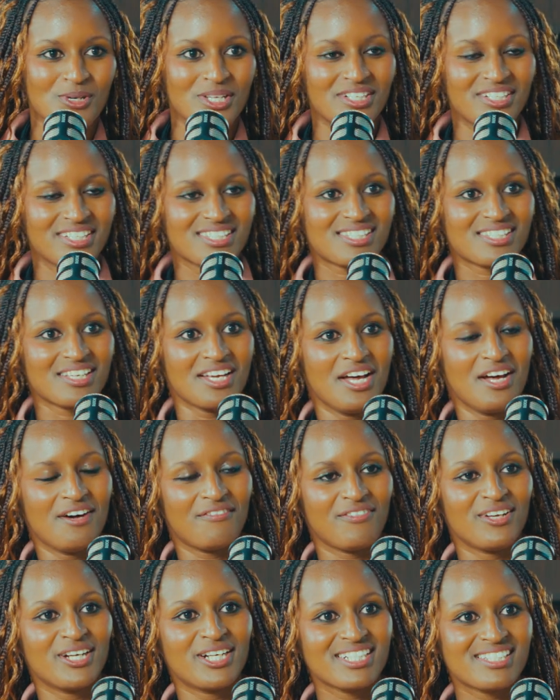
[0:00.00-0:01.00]
whether it's
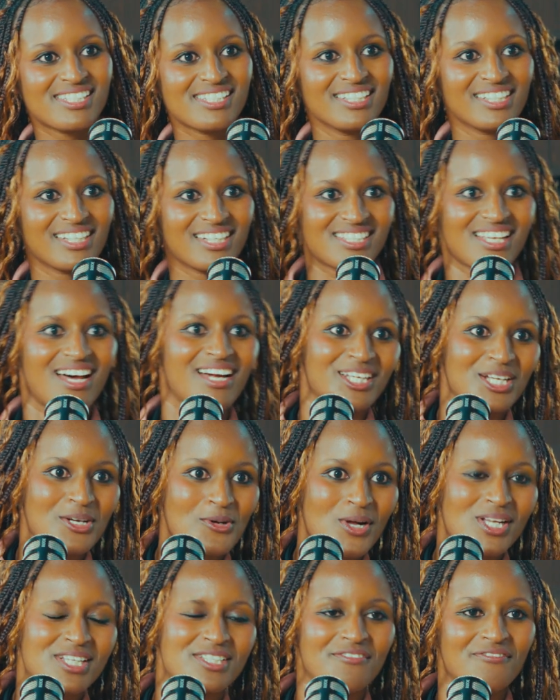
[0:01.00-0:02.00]
flirting,
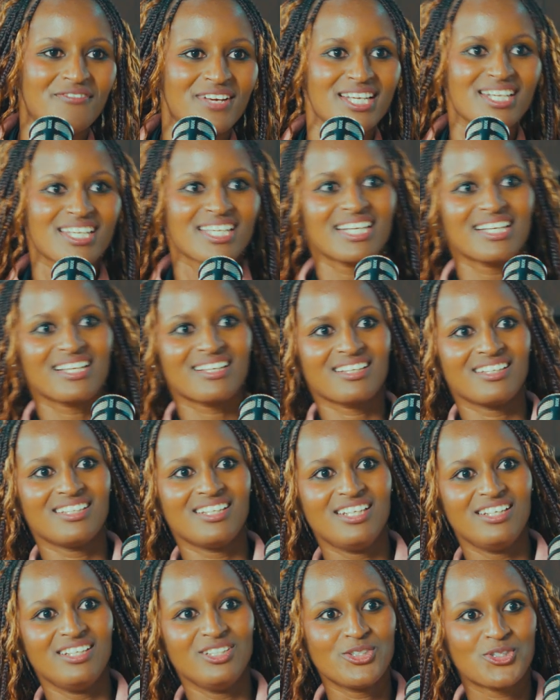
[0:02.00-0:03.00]
attacking while defending,
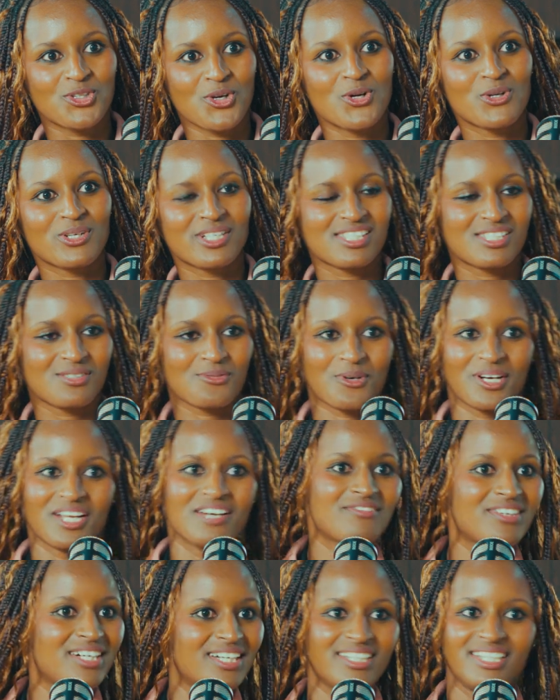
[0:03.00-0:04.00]
jokes,
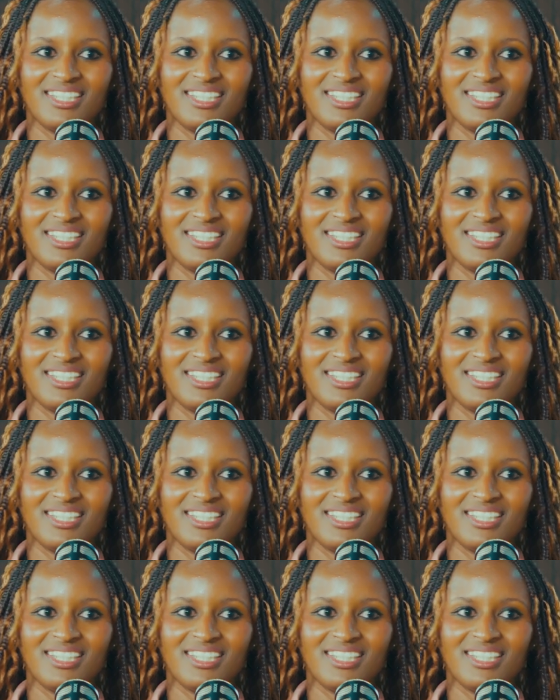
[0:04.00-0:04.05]
whatever,